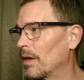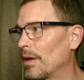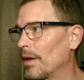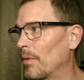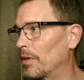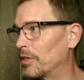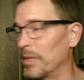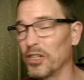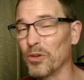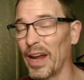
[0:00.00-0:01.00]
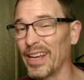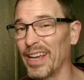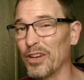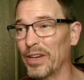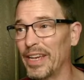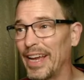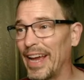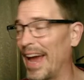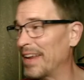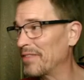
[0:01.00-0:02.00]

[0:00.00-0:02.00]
which means you got to get your king ahead of